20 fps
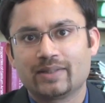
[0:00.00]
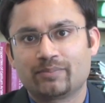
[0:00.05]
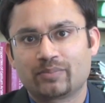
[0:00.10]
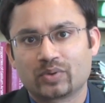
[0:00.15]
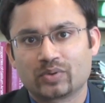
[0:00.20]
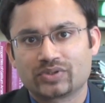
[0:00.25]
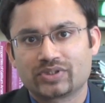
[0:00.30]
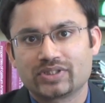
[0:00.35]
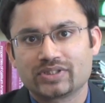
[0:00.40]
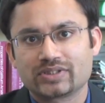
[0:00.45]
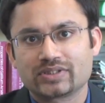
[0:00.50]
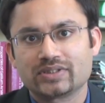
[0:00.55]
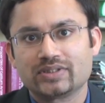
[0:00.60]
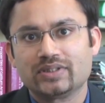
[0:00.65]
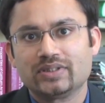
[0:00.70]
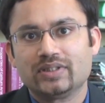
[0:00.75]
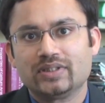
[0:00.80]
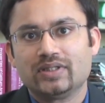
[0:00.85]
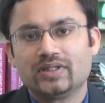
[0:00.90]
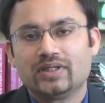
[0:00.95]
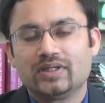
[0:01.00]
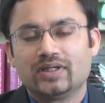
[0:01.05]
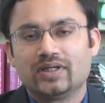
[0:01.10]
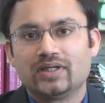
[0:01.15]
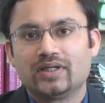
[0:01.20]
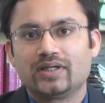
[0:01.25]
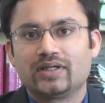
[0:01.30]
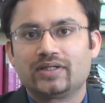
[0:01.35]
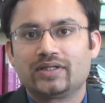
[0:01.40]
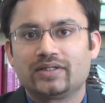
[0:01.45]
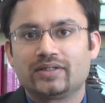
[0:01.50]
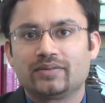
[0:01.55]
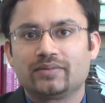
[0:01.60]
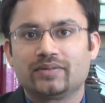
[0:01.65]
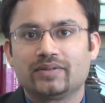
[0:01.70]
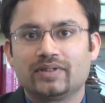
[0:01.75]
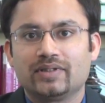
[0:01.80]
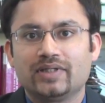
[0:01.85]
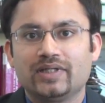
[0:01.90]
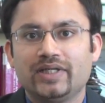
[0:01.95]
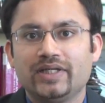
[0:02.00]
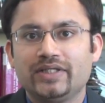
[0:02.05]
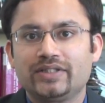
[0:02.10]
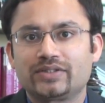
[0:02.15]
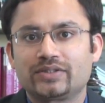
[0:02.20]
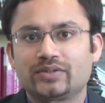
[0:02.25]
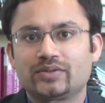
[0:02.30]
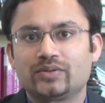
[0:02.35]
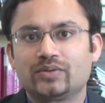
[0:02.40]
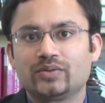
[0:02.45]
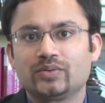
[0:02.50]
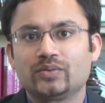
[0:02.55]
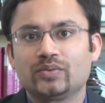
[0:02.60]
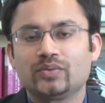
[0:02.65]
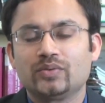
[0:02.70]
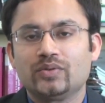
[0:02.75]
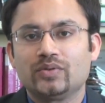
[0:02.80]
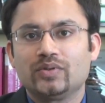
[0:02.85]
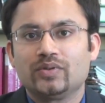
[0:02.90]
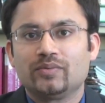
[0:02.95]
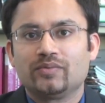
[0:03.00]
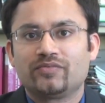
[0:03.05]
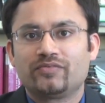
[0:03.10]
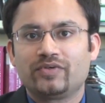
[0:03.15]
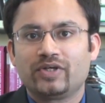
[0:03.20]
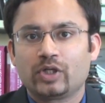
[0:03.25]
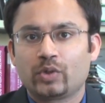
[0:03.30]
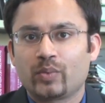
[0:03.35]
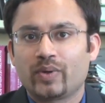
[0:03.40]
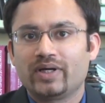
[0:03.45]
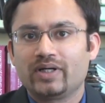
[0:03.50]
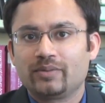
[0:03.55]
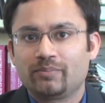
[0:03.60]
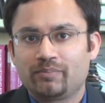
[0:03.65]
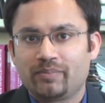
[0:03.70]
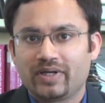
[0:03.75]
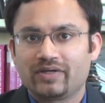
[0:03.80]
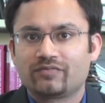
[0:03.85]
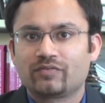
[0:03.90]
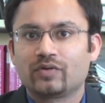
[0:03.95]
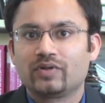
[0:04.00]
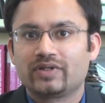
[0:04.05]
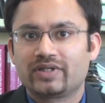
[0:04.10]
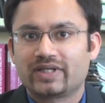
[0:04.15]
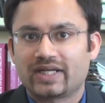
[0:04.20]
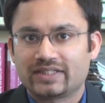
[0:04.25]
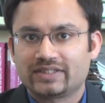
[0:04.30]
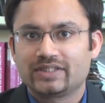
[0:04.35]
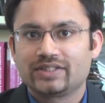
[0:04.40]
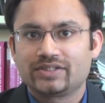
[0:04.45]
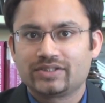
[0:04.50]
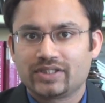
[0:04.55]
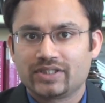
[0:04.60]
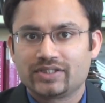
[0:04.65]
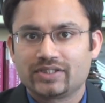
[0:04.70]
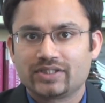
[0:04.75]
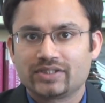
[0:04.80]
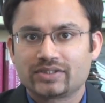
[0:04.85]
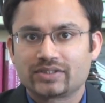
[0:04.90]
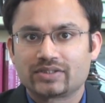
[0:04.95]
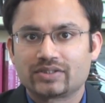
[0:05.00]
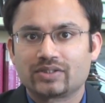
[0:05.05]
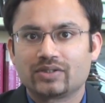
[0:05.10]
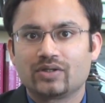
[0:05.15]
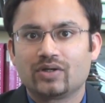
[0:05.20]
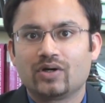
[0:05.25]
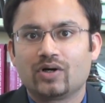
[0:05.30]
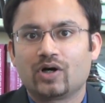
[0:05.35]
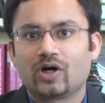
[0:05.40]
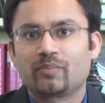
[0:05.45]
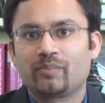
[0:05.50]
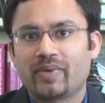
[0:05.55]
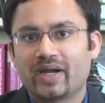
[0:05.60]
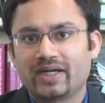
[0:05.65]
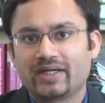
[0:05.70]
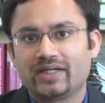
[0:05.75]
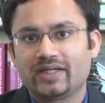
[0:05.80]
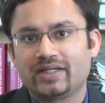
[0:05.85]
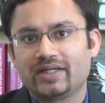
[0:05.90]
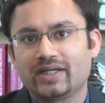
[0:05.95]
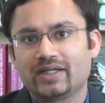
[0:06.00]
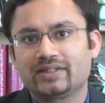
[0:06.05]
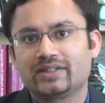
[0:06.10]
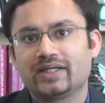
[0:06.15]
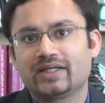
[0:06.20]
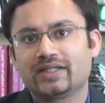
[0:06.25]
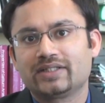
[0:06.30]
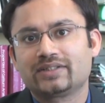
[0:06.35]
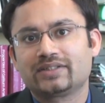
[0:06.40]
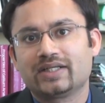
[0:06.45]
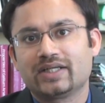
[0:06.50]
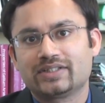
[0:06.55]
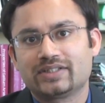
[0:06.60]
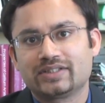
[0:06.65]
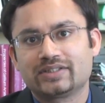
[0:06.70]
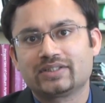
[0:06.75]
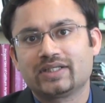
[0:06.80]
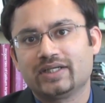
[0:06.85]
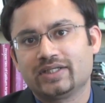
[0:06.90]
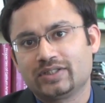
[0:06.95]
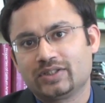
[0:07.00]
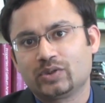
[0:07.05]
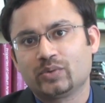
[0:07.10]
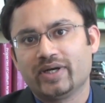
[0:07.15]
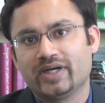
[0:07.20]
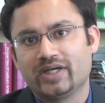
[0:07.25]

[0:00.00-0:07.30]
approaches uh, leads to frequent painful dressing changes or bacteria that is resistant to